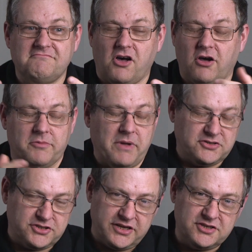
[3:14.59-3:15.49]
Our
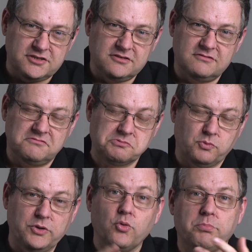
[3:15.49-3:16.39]
imagination,
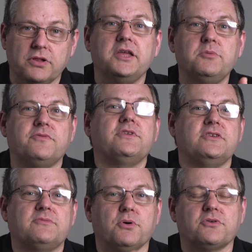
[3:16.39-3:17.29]
we all play with
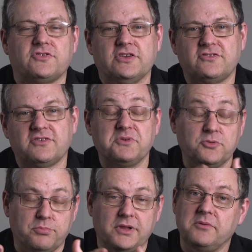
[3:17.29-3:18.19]
these boxes and we
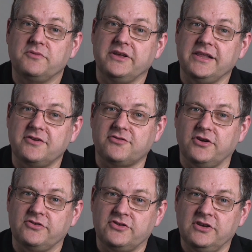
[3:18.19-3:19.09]
all play with the
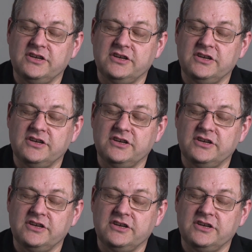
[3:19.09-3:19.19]
electrodes.